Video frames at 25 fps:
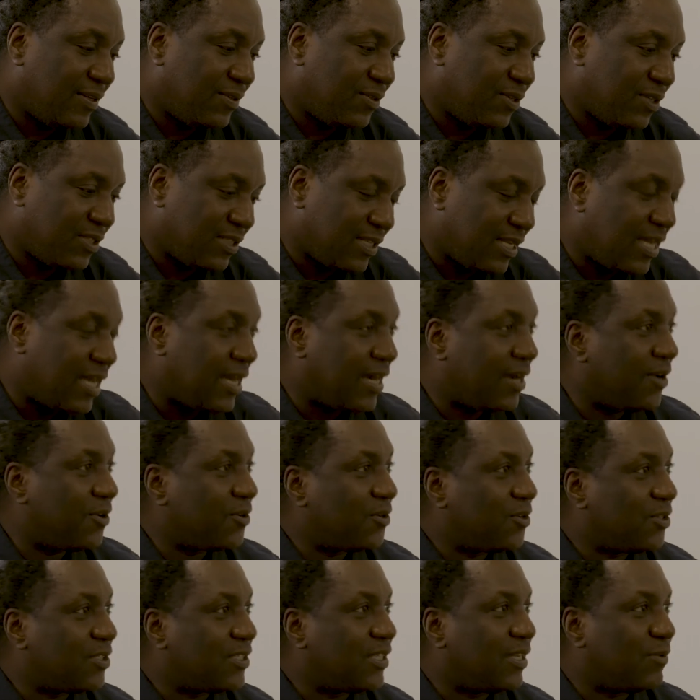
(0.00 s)
just
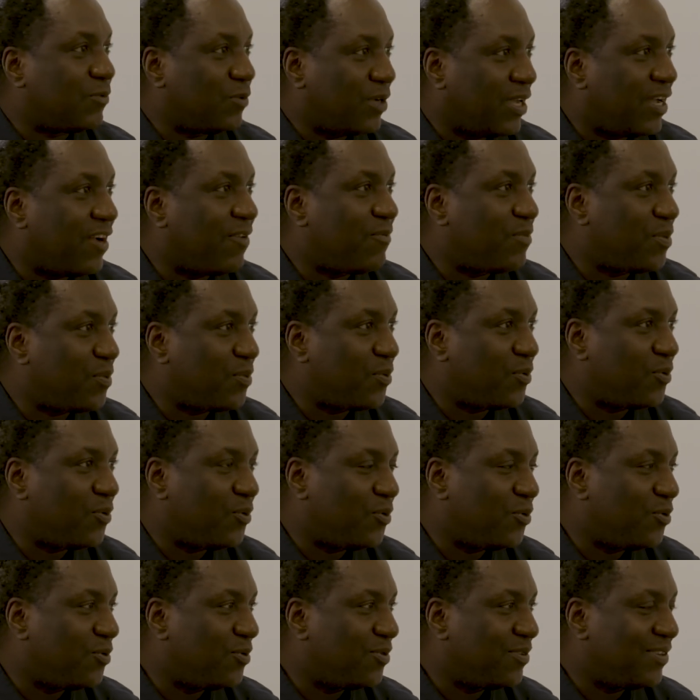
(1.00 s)
around us, we have people
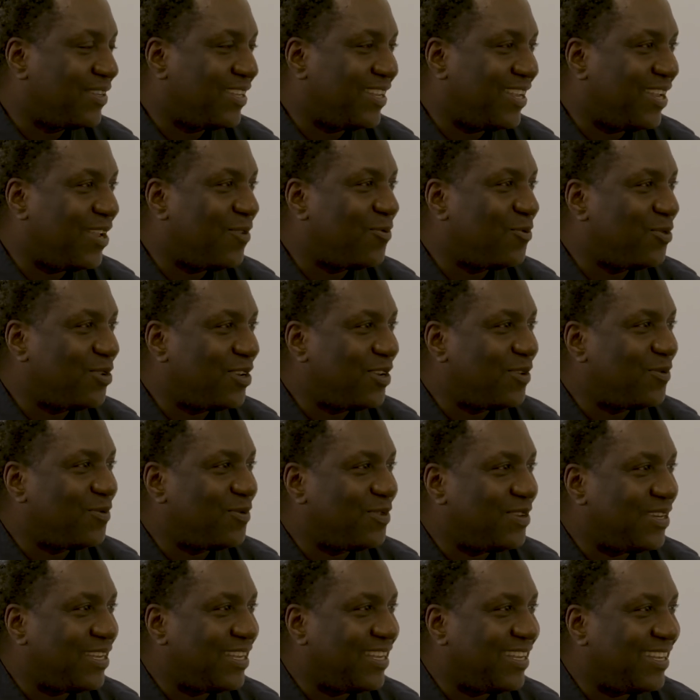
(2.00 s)
who, even
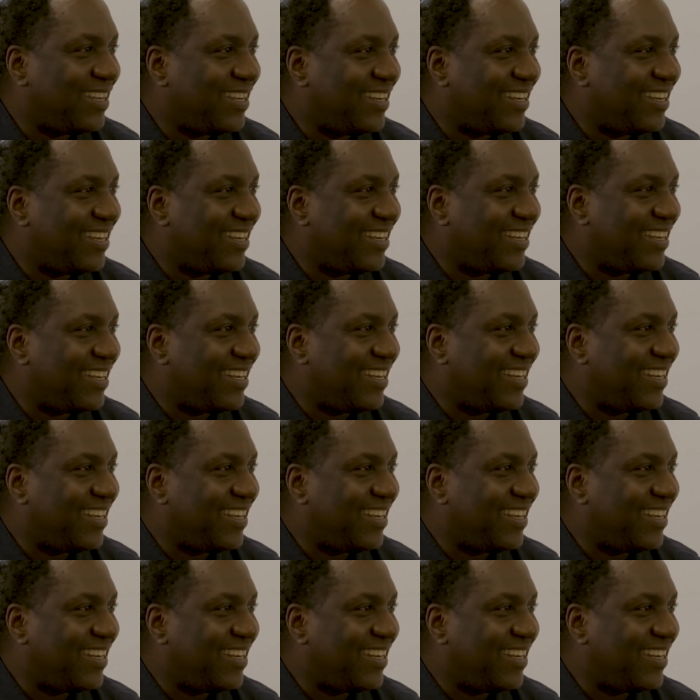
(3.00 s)
if they